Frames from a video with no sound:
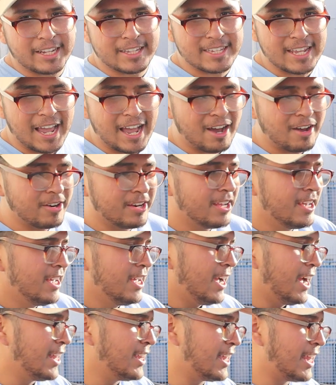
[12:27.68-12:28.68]
it down,
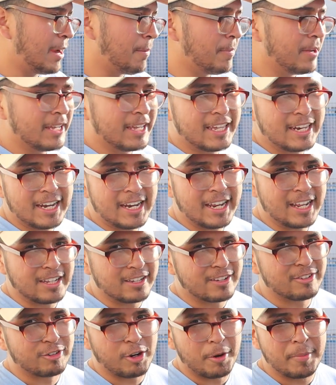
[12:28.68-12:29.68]
and then I'm gonna hit it
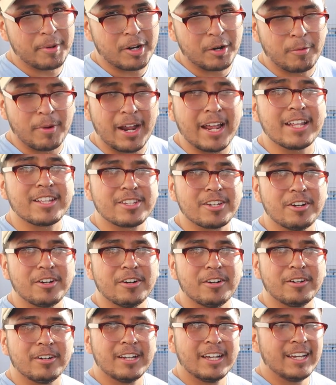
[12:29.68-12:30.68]
and scrub it away
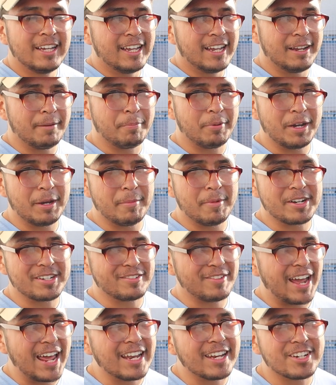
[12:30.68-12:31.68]
until it pretty much
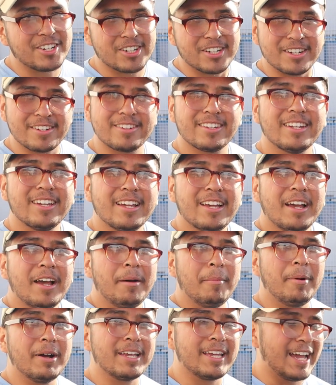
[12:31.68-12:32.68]
vanishes.
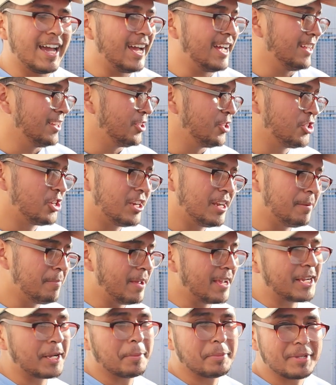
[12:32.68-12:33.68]
But yeah, usually
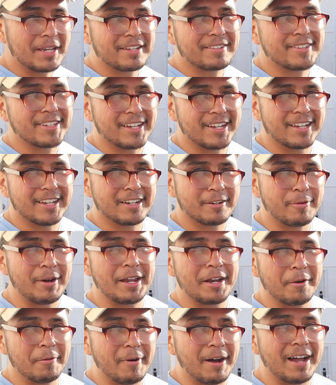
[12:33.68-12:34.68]
makeup takes
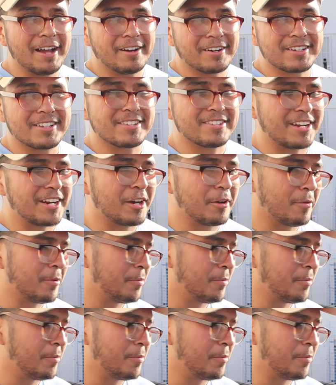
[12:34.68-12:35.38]
quite a while because it's hard to